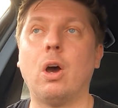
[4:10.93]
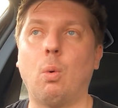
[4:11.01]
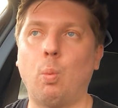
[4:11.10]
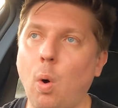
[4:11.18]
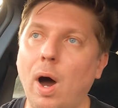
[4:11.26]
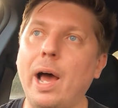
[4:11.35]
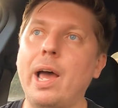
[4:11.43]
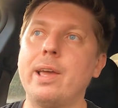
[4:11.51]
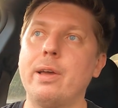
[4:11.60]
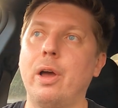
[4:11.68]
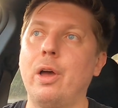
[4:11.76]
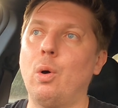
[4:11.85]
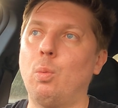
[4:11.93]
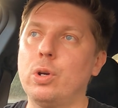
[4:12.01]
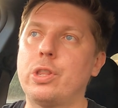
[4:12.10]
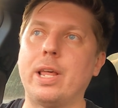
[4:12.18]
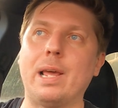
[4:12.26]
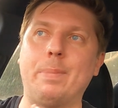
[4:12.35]
Why
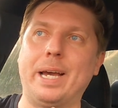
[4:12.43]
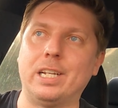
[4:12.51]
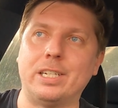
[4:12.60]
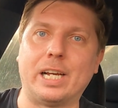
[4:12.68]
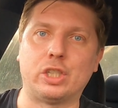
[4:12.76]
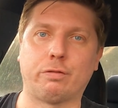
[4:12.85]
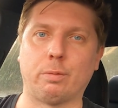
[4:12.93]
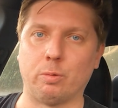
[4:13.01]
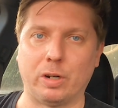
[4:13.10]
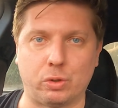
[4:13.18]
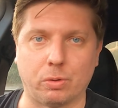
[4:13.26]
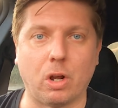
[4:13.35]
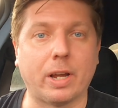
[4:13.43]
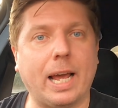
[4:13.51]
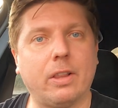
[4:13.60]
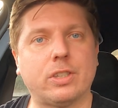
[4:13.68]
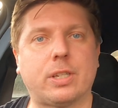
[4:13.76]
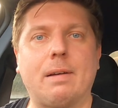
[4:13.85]
would they ban a Dasher from a restaurant?
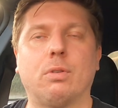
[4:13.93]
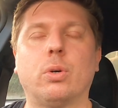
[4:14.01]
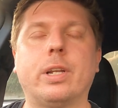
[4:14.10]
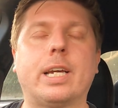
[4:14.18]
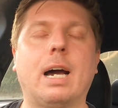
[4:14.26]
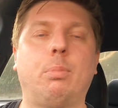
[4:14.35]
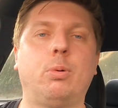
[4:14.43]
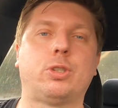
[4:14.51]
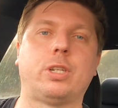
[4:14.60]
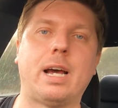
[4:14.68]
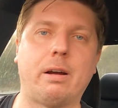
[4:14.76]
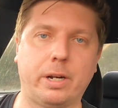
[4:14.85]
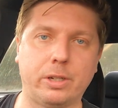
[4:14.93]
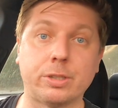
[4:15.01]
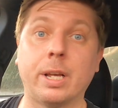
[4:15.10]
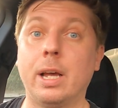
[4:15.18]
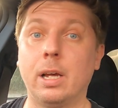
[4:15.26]
Okay, let's have a look at a couple of scenarios.